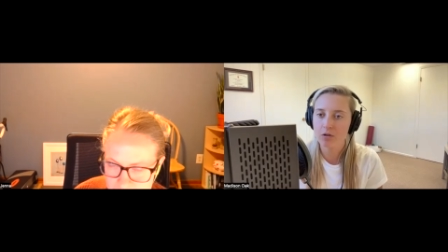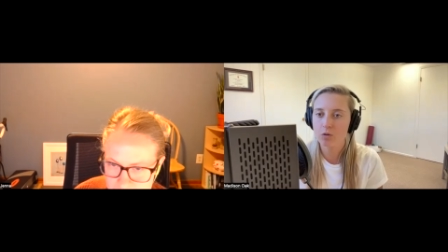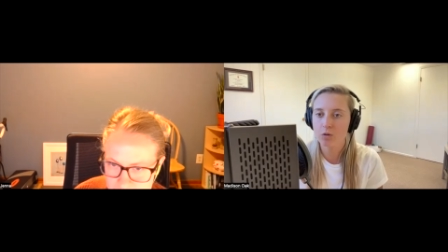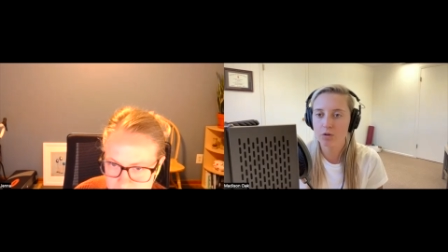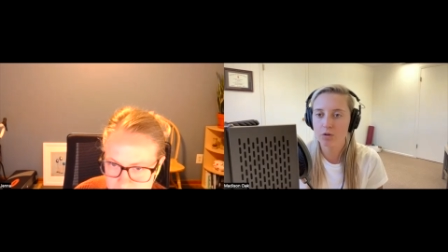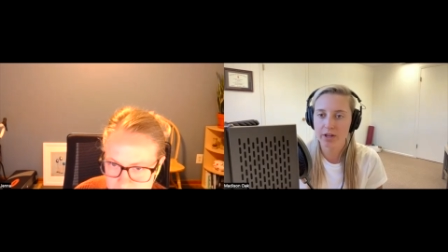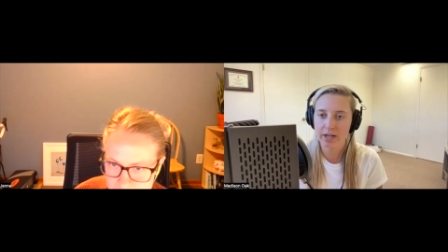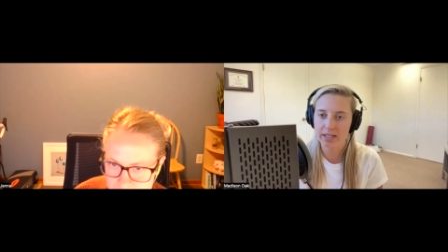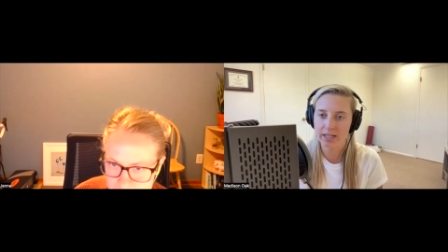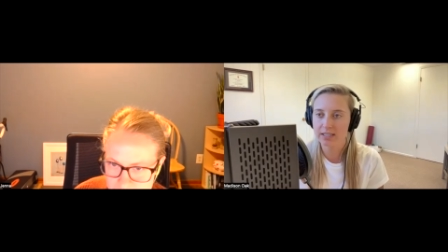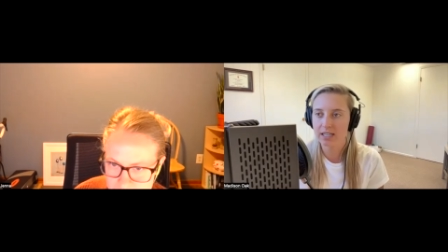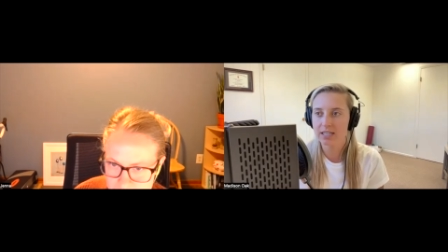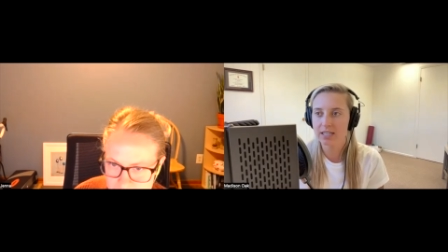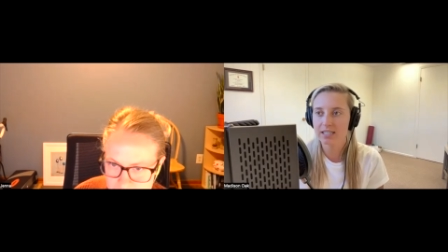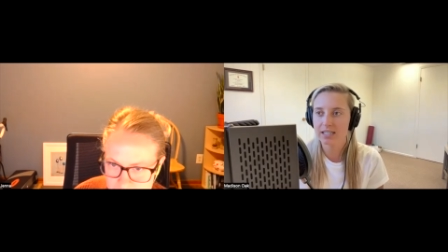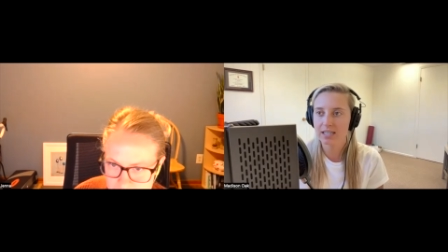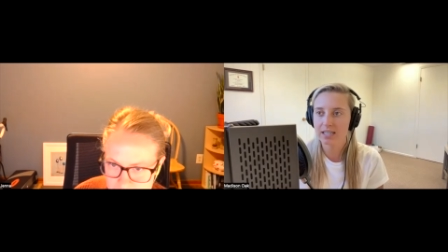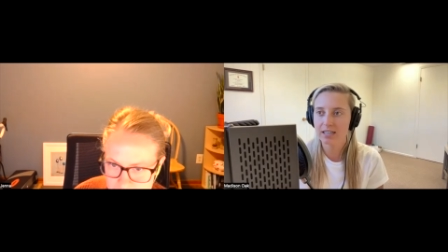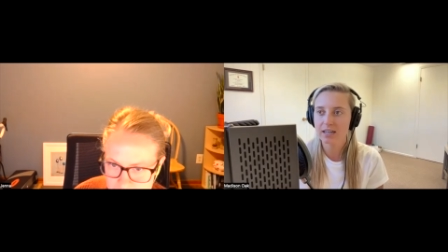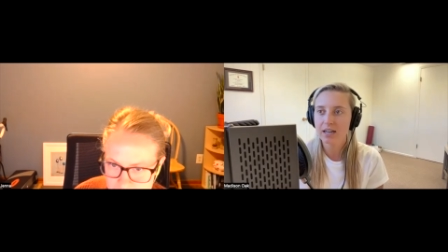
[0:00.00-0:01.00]
cool things I
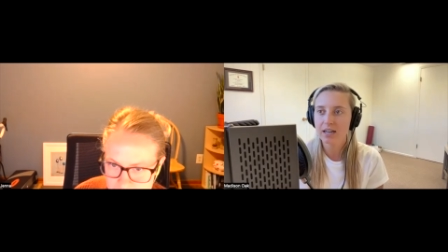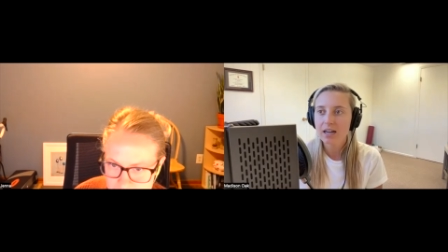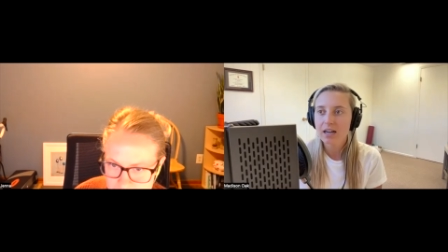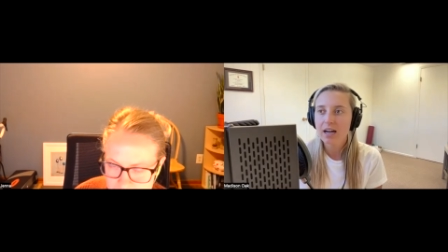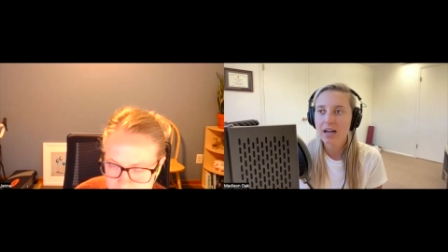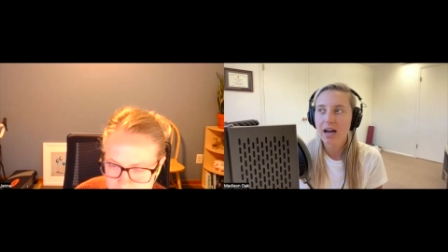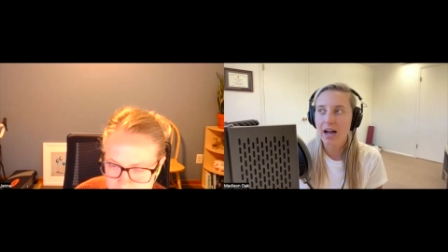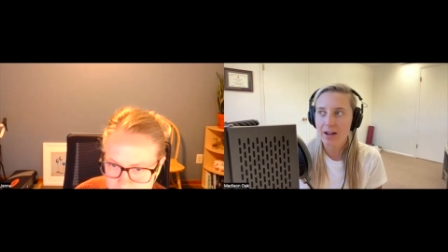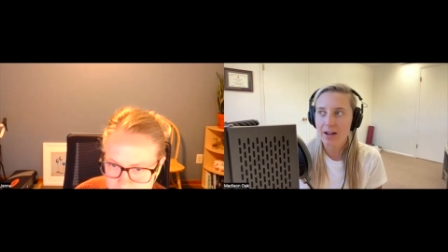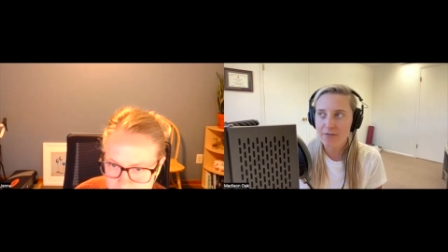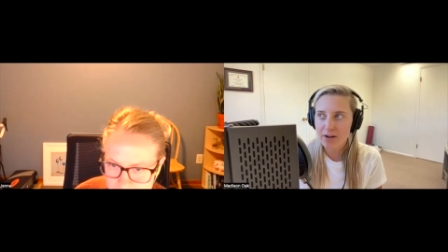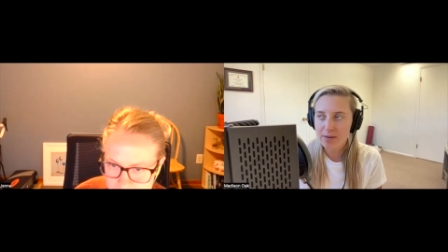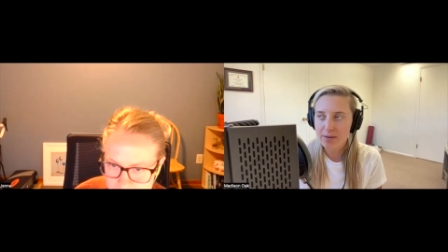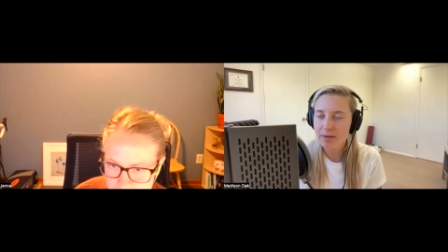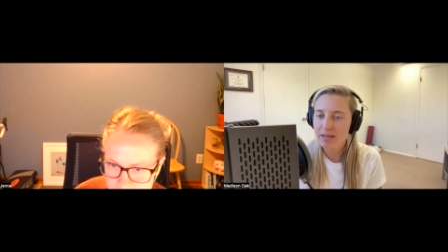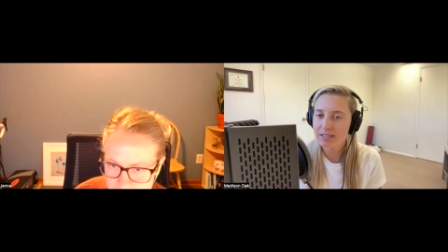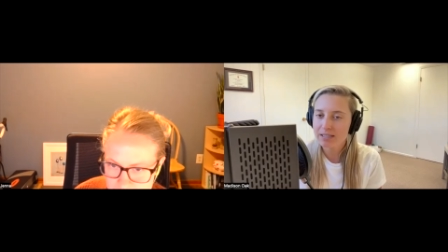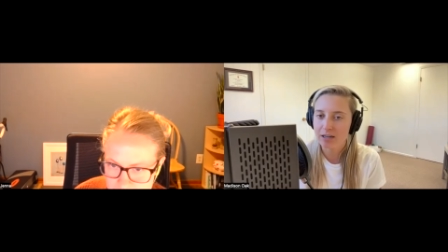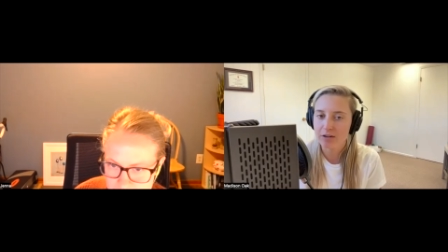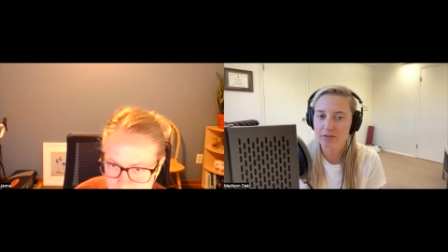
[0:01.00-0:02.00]
did. I find
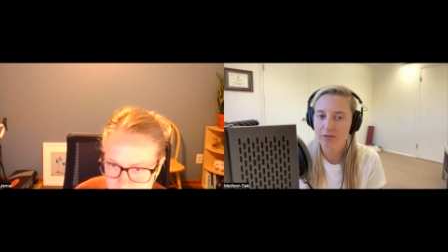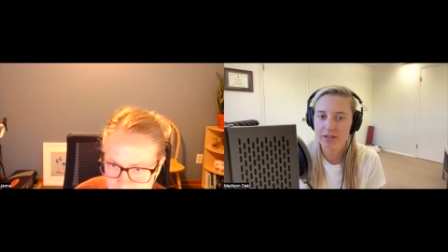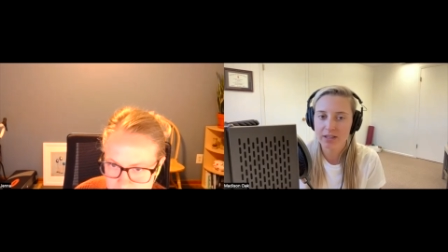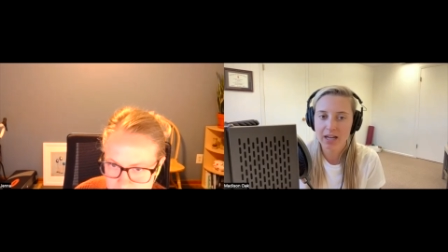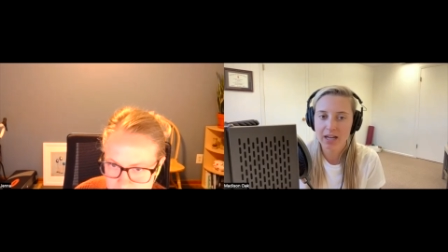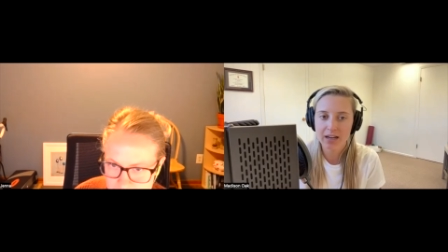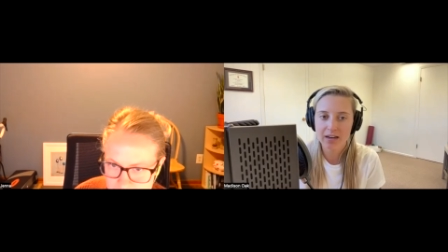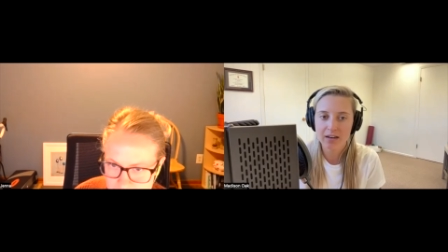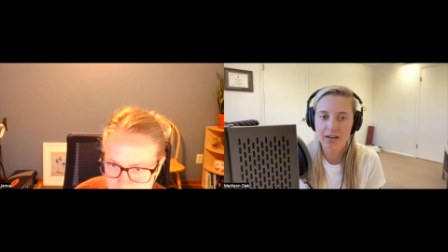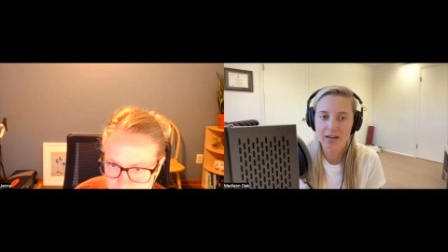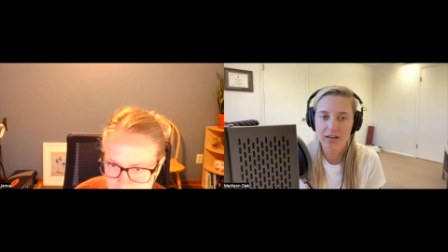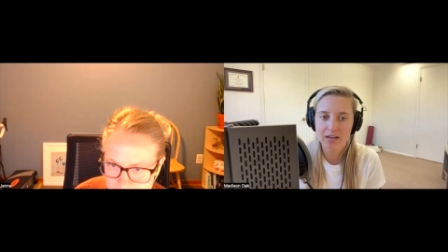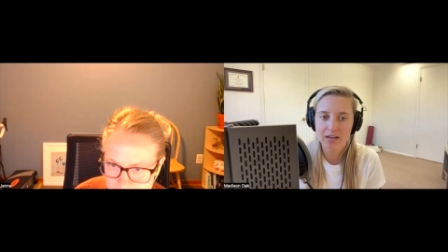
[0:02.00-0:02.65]
myself in that